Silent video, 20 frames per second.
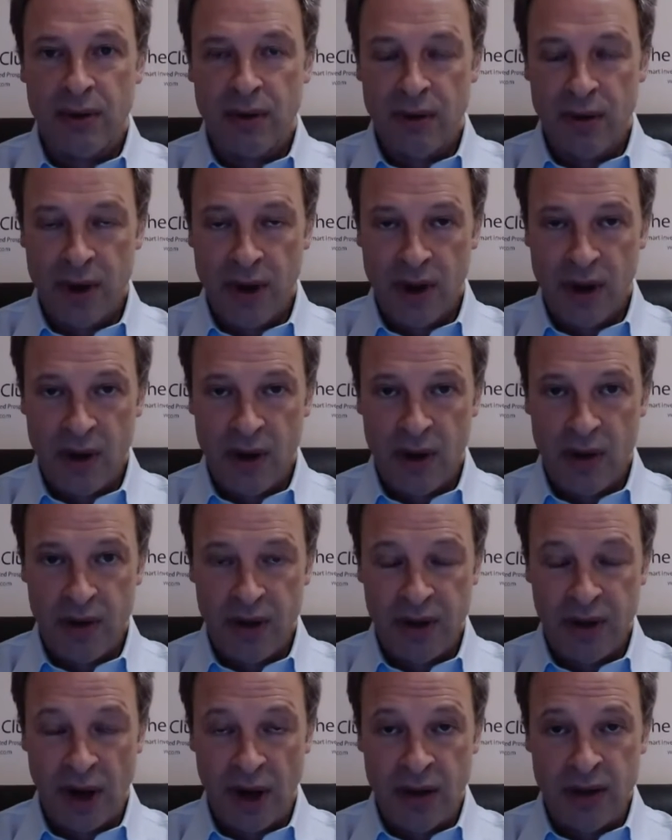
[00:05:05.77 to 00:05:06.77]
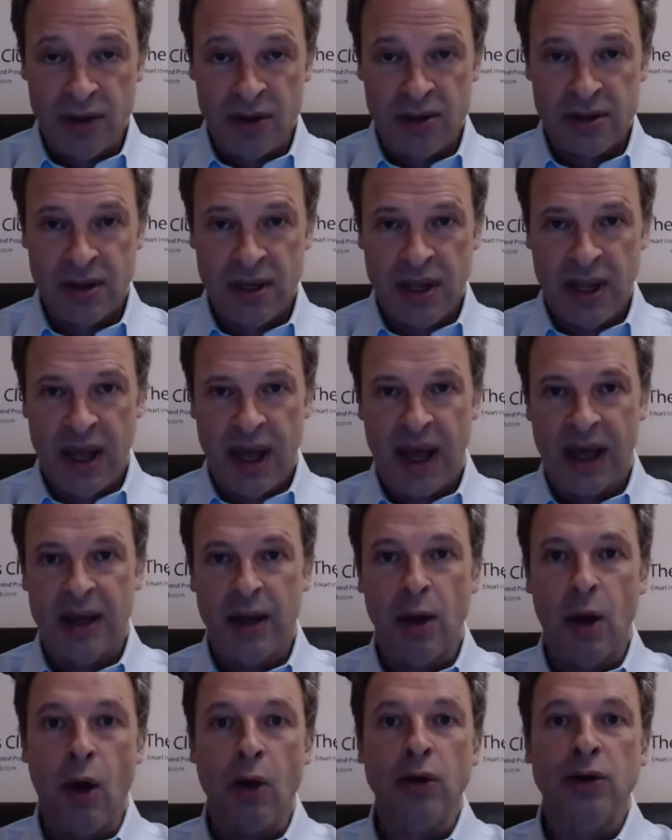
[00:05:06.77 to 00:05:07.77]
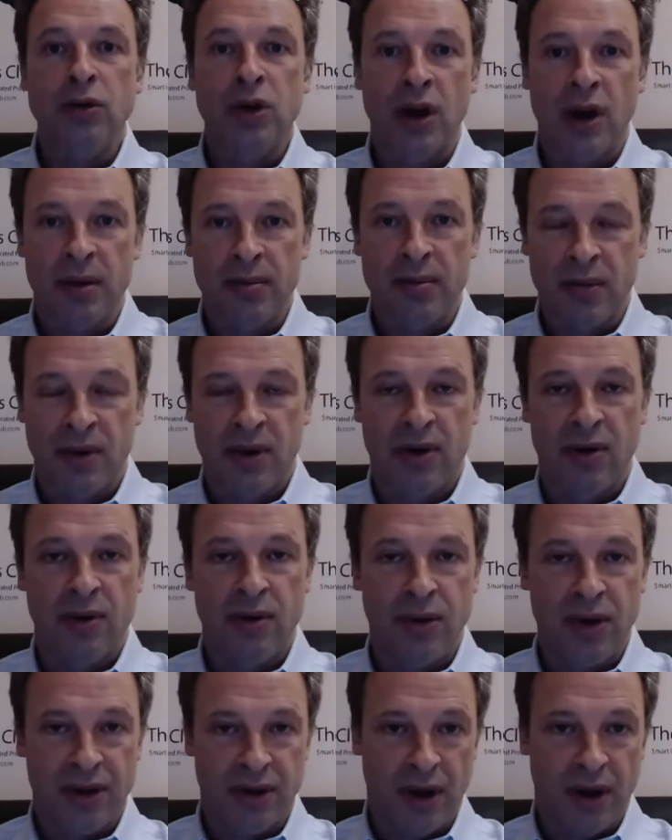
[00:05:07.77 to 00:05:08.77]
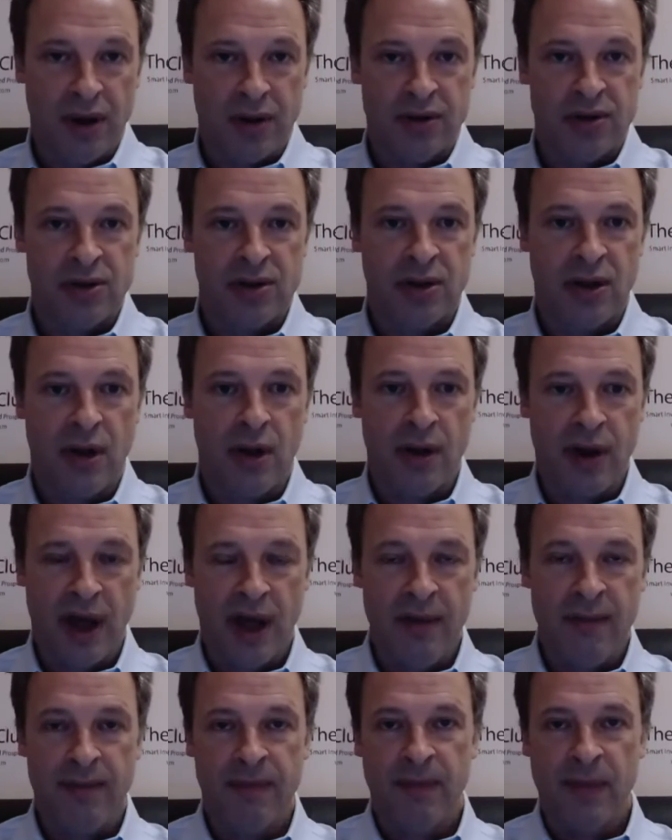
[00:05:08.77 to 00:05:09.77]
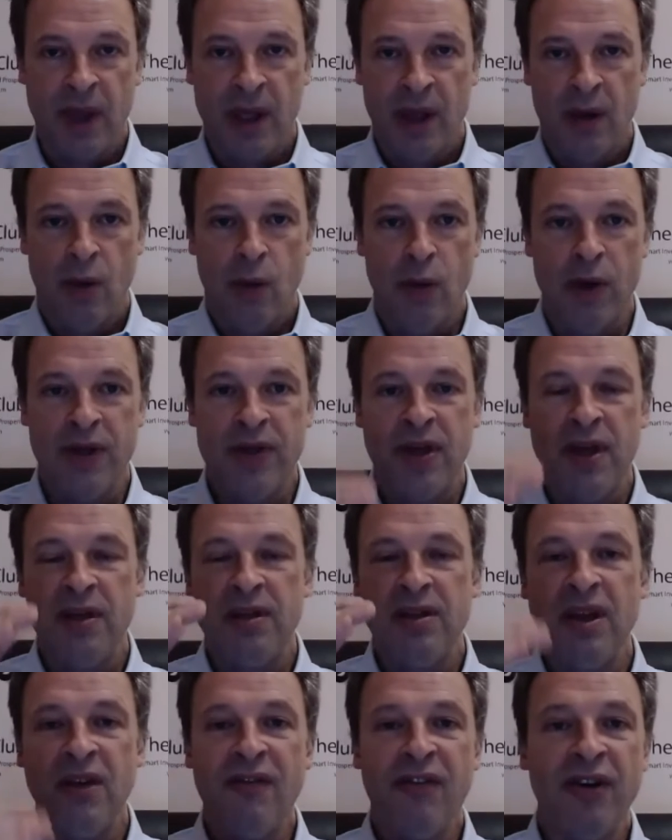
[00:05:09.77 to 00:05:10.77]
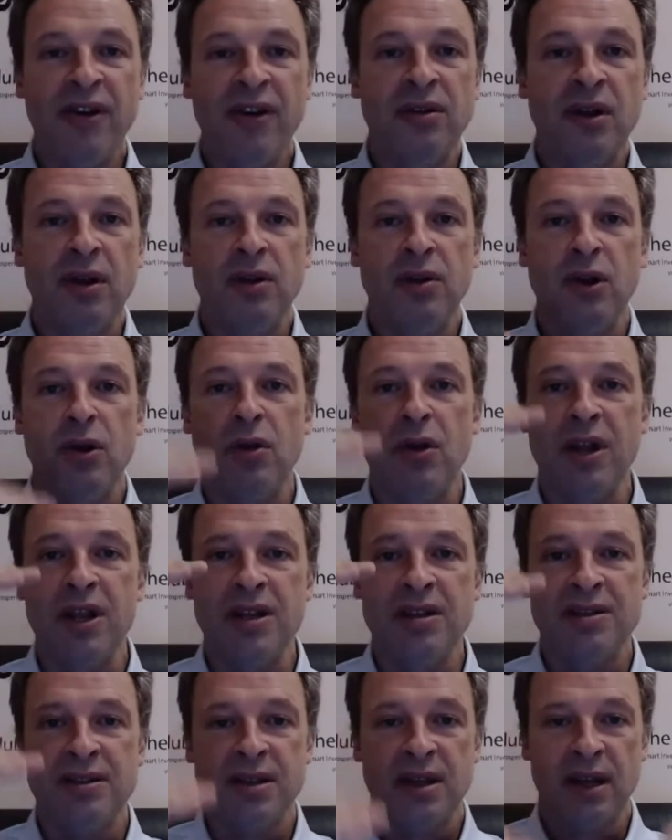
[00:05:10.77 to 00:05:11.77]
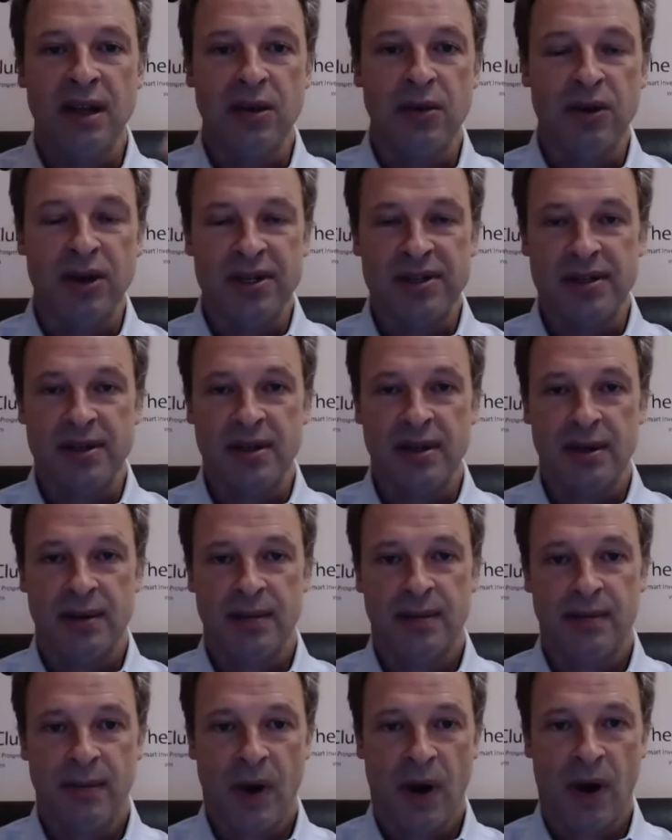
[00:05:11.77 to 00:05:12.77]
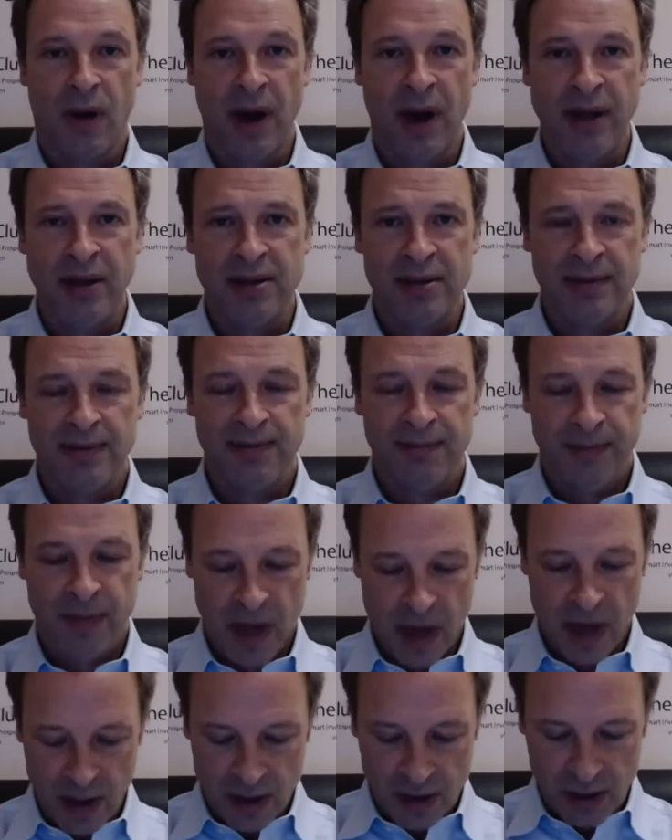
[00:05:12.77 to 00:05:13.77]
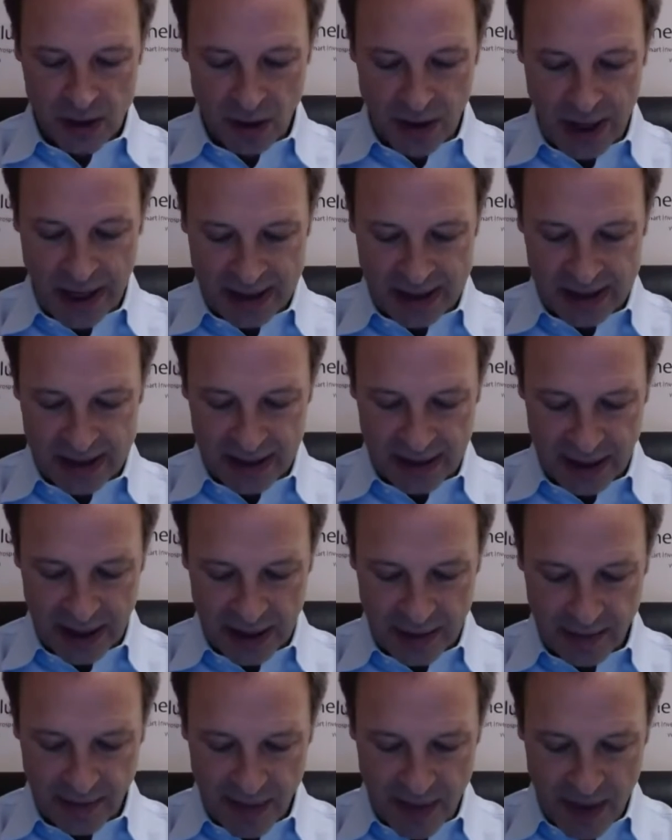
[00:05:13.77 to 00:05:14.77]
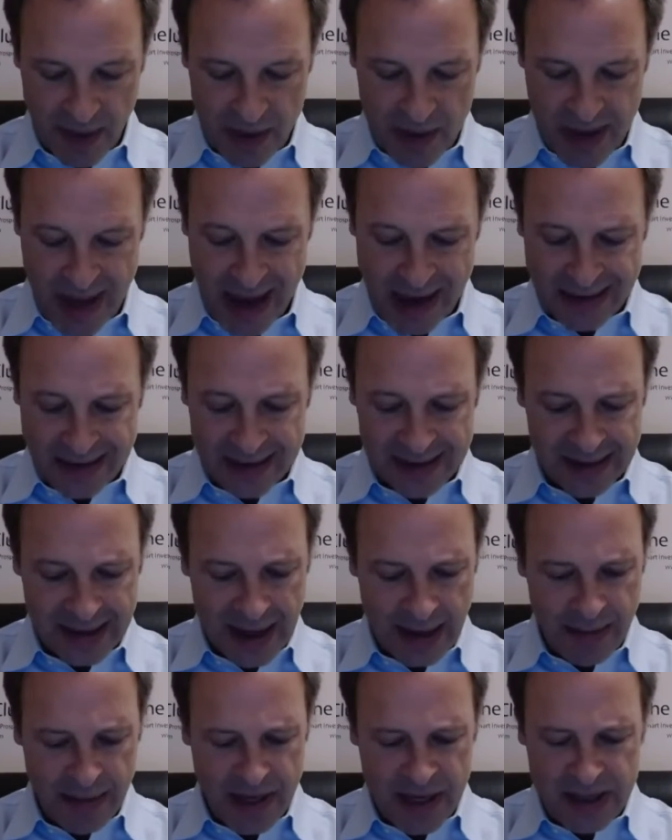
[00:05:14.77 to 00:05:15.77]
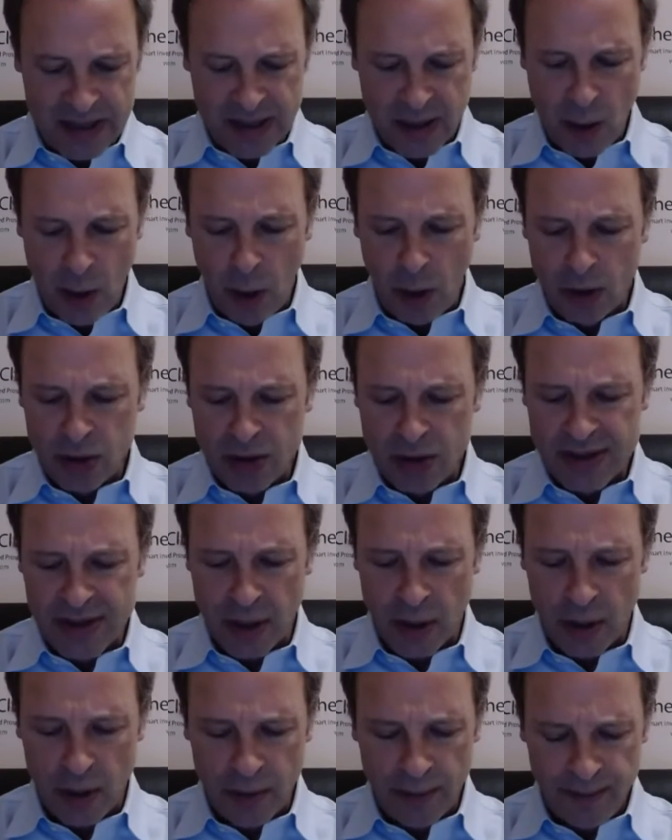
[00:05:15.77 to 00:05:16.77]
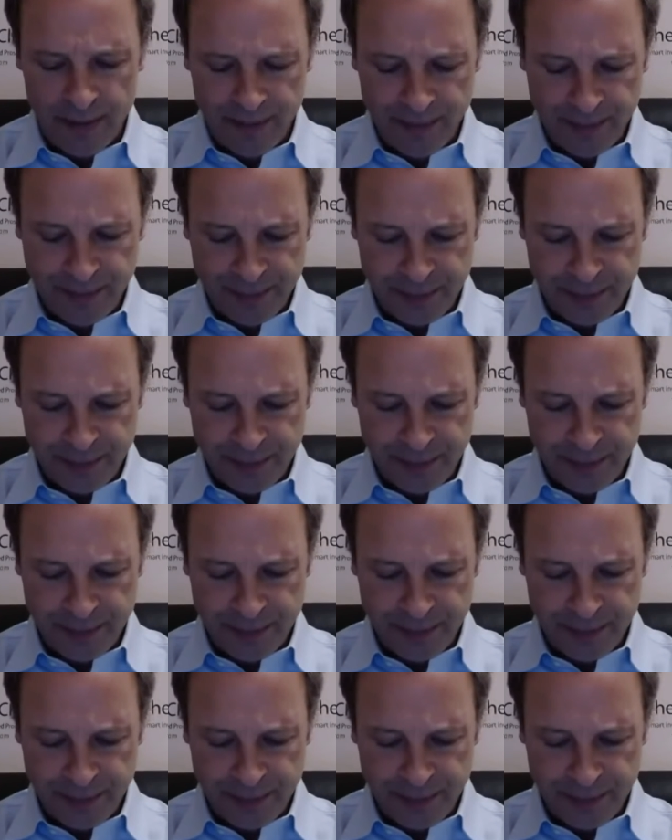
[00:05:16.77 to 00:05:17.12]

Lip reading: returns, and long-term returns, okay, with different degrees in risk. All right, so that's the thing. The Access Club is also